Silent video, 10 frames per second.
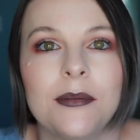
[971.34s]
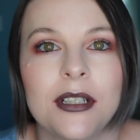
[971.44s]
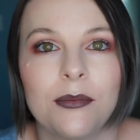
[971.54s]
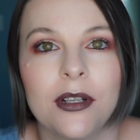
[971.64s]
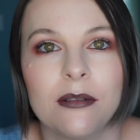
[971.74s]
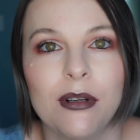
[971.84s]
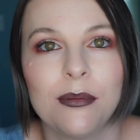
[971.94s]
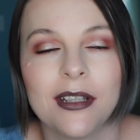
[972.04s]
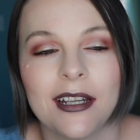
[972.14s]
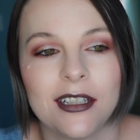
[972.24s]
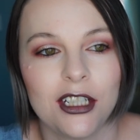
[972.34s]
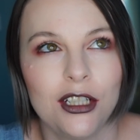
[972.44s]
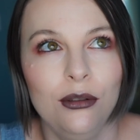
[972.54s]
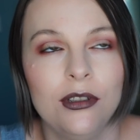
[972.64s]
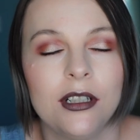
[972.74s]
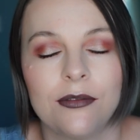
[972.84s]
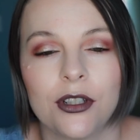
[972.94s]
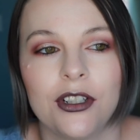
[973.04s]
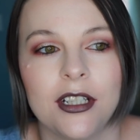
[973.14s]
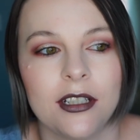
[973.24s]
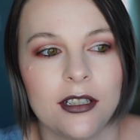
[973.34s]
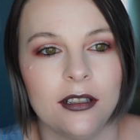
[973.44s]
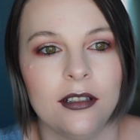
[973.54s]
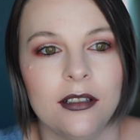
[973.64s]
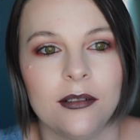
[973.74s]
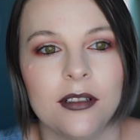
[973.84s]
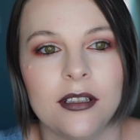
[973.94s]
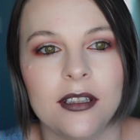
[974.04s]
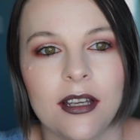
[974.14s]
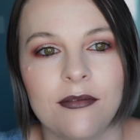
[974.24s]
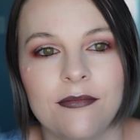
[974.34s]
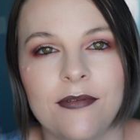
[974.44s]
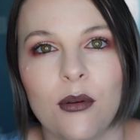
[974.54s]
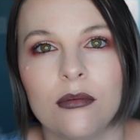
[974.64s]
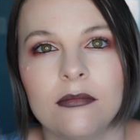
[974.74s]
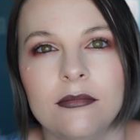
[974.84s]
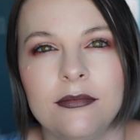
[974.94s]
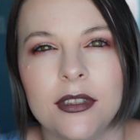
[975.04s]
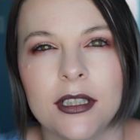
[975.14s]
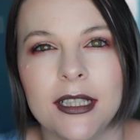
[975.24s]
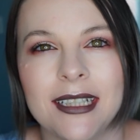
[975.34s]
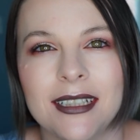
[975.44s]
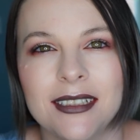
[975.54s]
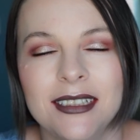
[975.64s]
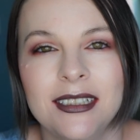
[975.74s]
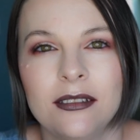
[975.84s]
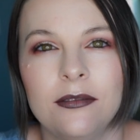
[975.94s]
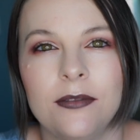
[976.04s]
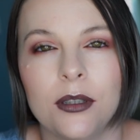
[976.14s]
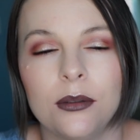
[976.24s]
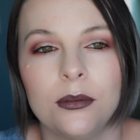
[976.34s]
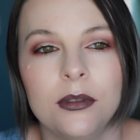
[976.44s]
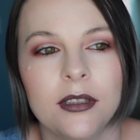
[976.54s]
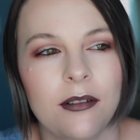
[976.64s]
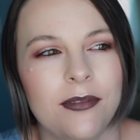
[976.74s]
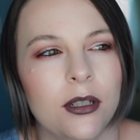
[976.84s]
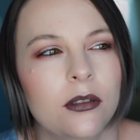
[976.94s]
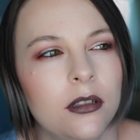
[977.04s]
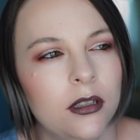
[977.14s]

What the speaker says: just one of those people that has a huge aversion to that felt feeling, that faux, not felt.